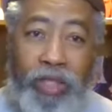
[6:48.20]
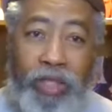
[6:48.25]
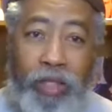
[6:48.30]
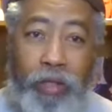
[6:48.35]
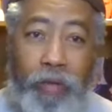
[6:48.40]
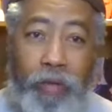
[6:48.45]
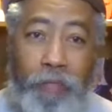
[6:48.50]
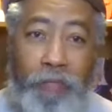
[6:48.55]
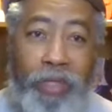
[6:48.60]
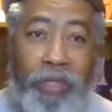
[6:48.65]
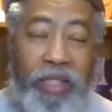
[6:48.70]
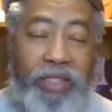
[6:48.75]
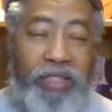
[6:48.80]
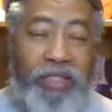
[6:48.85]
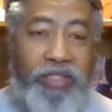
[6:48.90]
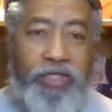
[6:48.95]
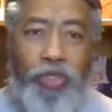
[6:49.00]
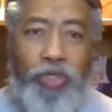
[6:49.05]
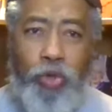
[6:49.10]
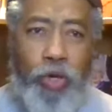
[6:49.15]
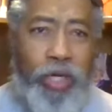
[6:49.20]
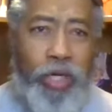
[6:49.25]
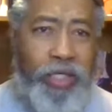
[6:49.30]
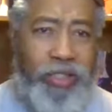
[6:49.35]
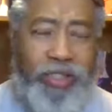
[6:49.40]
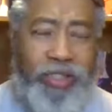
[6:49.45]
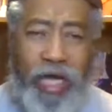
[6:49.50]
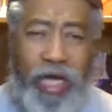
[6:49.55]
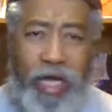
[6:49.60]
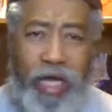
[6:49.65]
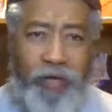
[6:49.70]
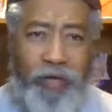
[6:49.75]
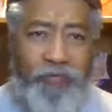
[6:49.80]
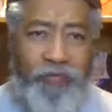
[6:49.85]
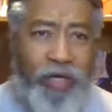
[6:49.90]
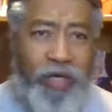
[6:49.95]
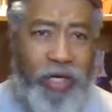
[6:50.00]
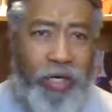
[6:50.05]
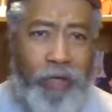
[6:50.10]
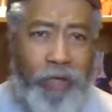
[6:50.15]
But the story is kind
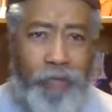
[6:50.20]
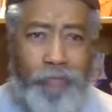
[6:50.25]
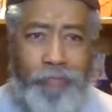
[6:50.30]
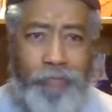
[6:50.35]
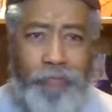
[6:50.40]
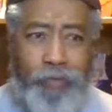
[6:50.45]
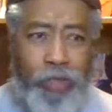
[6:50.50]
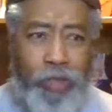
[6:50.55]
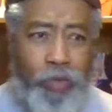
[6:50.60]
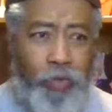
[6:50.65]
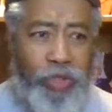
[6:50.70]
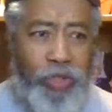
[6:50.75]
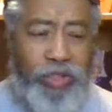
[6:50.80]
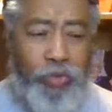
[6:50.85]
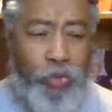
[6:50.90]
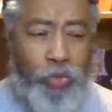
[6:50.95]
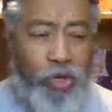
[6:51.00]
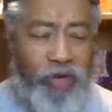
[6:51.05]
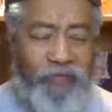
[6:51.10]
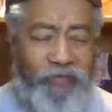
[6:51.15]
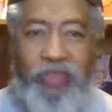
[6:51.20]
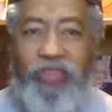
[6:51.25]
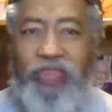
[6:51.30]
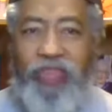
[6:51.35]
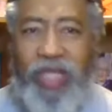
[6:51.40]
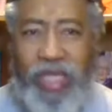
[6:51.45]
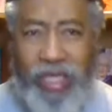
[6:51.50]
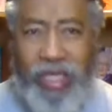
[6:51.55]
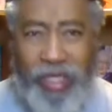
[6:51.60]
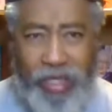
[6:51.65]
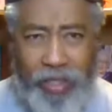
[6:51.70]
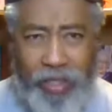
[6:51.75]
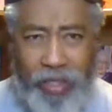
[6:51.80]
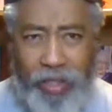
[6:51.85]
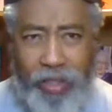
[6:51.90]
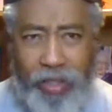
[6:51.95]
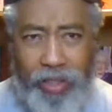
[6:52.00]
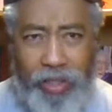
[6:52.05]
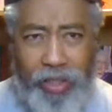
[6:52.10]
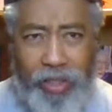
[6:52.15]
of, what's the word for it? Thin.
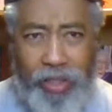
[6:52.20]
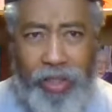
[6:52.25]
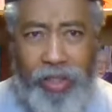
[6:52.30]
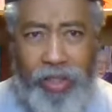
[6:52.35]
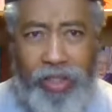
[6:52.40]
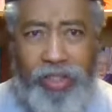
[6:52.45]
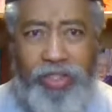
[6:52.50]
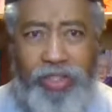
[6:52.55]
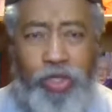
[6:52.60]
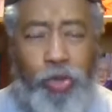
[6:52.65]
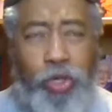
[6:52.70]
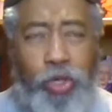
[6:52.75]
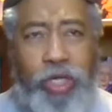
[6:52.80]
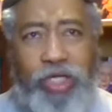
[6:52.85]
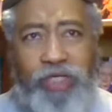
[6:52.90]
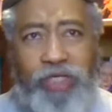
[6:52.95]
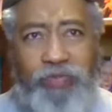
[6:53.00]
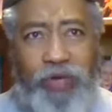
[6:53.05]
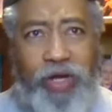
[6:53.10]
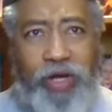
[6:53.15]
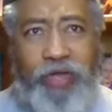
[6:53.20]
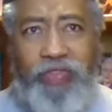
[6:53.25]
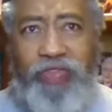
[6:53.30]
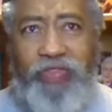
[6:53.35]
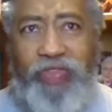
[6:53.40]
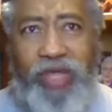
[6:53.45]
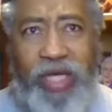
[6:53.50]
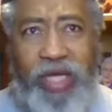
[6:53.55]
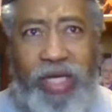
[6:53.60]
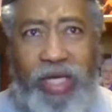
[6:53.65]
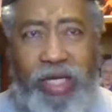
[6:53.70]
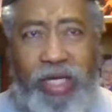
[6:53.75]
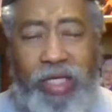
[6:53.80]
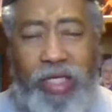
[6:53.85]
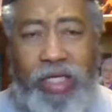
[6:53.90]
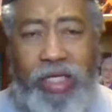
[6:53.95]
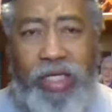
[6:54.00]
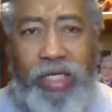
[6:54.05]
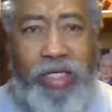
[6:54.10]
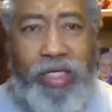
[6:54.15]
The story is very thin.
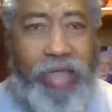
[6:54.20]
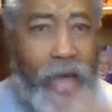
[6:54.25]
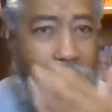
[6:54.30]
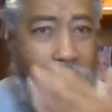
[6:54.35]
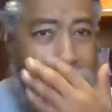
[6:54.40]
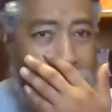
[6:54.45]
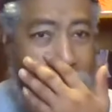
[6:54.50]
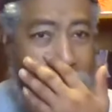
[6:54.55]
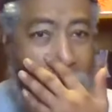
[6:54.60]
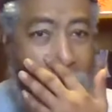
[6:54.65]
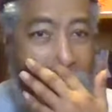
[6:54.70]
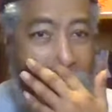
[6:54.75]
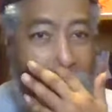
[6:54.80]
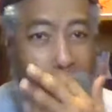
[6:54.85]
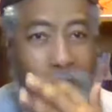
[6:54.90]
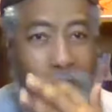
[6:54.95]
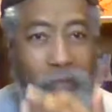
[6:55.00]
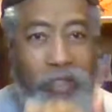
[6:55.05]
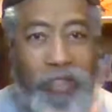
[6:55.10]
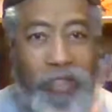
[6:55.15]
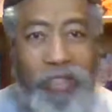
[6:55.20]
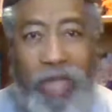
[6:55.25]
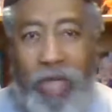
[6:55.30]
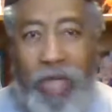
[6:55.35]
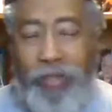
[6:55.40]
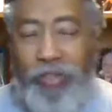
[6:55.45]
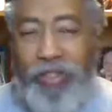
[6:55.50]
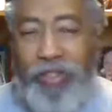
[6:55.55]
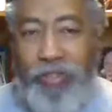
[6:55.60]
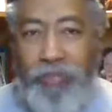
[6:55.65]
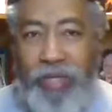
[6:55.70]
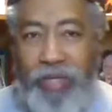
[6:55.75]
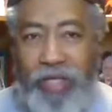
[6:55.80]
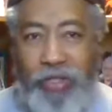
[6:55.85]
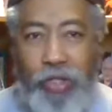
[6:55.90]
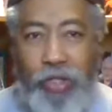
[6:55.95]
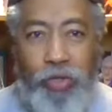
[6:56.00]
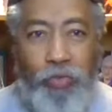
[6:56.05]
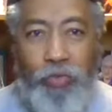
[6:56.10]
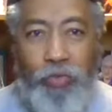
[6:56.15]
Dr.
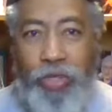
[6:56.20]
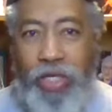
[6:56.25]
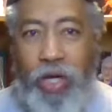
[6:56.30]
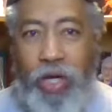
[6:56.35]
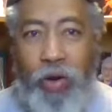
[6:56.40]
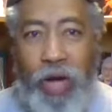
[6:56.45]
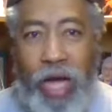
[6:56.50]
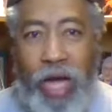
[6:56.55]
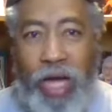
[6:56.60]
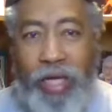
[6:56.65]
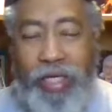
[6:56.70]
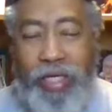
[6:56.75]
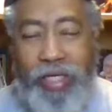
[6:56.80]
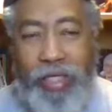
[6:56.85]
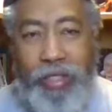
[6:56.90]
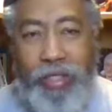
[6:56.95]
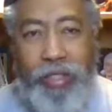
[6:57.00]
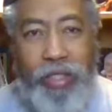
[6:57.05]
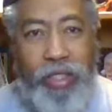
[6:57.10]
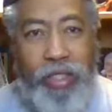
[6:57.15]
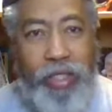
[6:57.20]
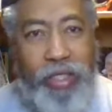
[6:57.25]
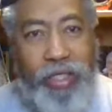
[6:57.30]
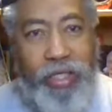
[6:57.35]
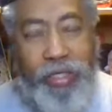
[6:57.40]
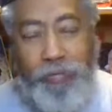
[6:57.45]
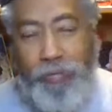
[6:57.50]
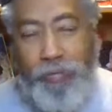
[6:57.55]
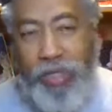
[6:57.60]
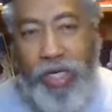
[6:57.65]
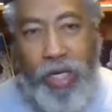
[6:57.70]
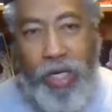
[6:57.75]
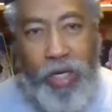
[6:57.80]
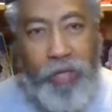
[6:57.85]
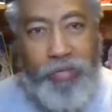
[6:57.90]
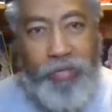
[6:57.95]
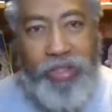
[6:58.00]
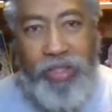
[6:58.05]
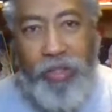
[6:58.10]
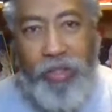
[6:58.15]
Smith, we know how he
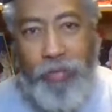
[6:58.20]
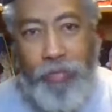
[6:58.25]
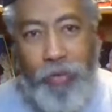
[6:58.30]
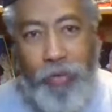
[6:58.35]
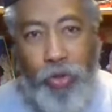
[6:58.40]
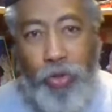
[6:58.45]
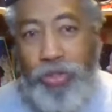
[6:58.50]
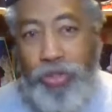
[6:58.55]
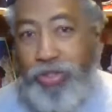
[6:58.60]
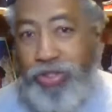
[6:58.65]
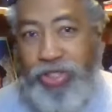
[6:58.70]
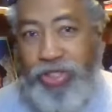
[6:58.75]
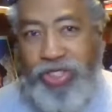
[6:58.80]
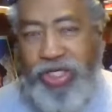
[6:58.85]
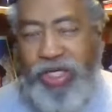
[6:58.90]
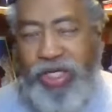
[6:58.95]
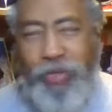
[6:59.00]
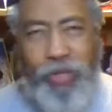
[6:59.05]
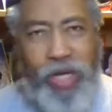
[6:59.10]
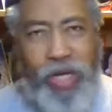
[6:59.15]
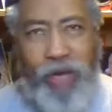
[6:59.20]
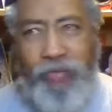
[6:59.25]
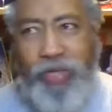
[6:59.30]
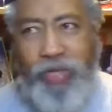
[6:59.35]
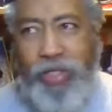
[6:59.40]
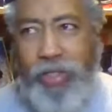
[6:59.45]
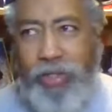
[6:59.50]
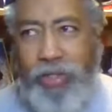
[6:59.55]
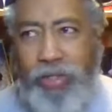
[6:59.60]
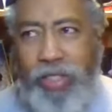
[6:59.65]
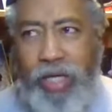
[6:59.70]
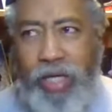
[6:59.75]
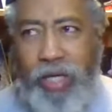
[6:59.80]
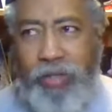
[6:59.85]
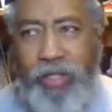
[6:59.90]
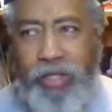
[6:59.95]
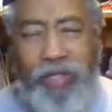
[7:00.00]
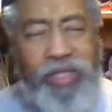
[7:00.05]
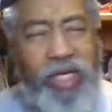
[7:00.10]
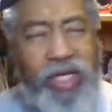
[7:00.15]
becomes, or she, whatever. Yeah,
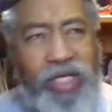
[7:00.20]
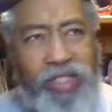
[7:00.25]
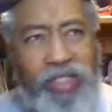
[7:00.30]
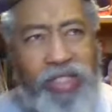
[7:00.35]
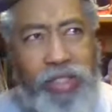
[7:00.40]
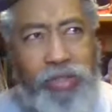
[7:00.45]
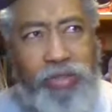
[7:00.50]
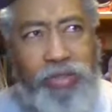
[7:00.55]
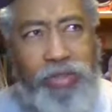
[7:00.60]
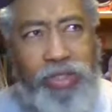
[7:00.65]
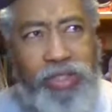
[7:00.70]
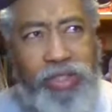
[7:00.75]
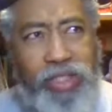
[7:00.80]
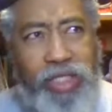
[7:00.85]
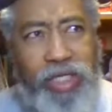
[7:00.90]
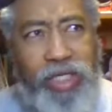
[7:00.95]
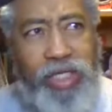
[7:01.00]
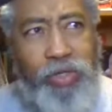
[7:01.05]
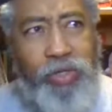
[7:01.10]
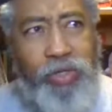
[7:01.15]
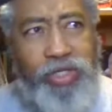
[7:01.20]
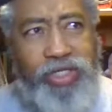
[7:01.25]
I think it's a, is it he or